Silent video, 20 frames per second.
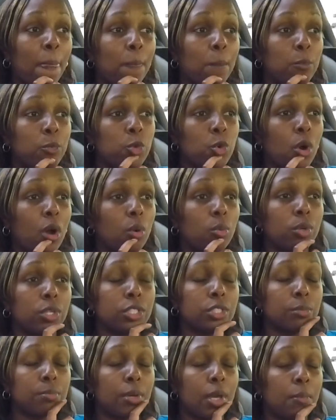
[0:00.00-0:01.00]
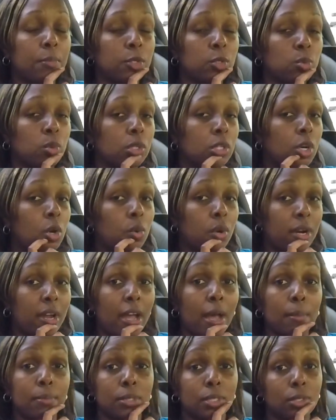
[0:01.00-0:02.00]
Do I wish the payments were lower?
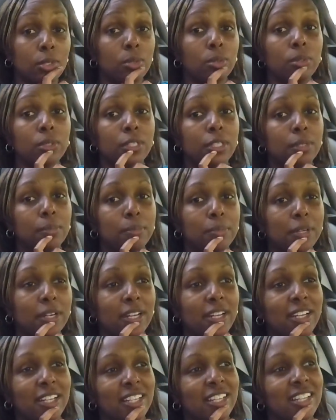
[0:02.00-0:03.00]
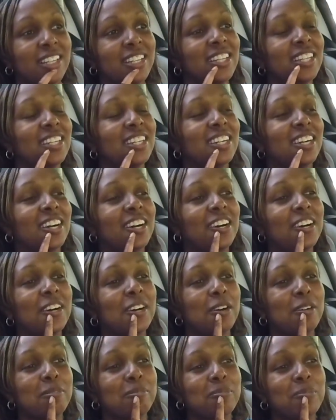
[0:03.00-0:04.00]
Absolutely, but
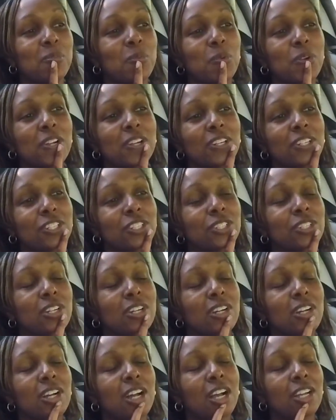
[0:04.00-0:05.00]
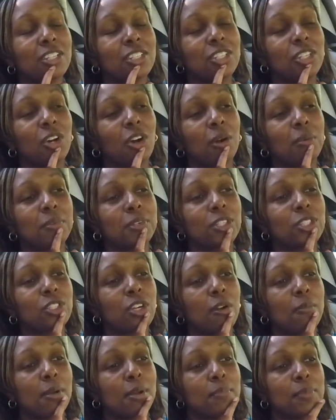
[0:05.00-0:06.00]
we're gonna, you know, I'm gonna
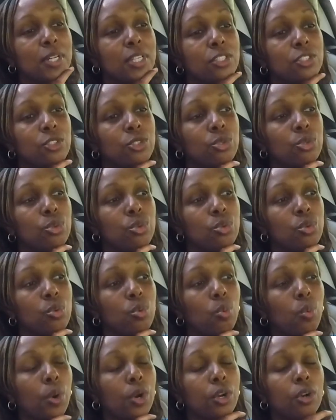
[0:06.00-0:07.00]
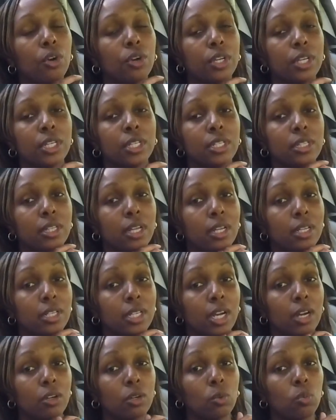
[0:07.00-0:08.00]
try my best to work on getting that
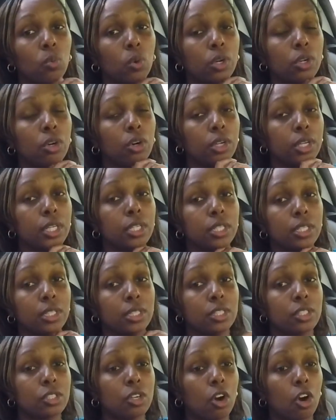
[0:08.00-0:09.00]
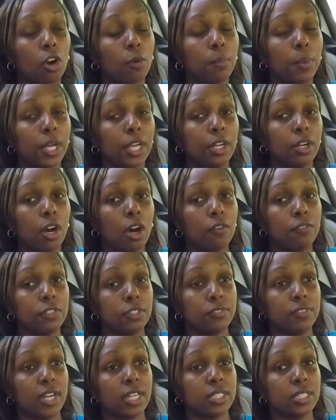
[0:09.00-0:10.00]
down and work on getting this car paid off
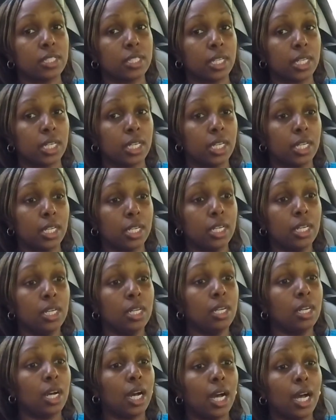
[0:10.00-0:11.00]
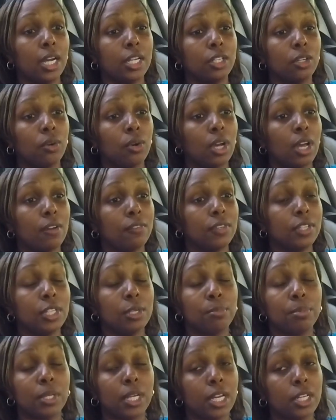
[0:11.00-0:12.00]
as fast as I can. I don't have
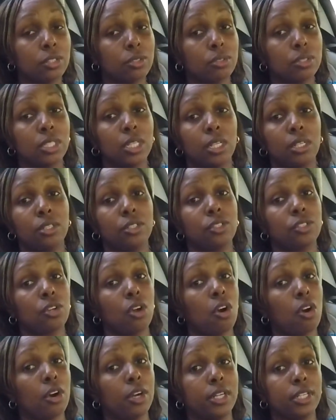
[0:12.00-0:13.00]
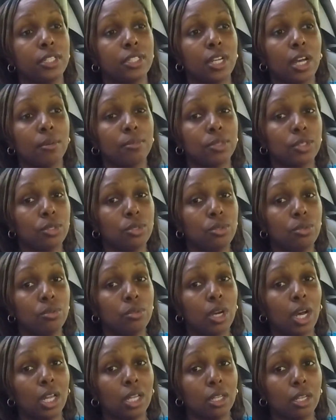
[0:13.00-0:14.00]
any plans on selling this car anytime
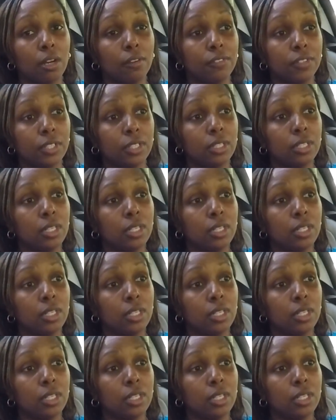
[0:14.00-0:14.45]
soon. I love it.